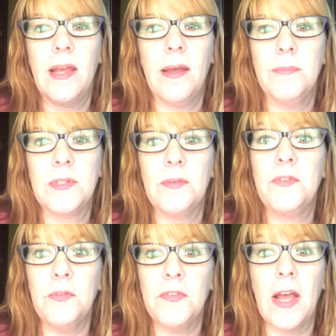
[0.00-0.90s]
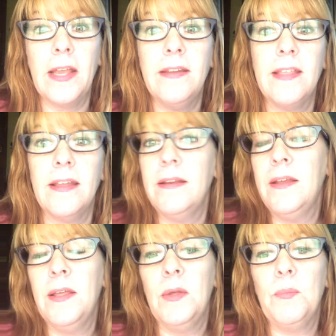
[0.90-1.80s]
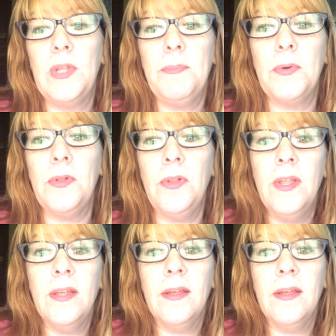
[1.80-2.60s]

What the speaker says: So if you find that people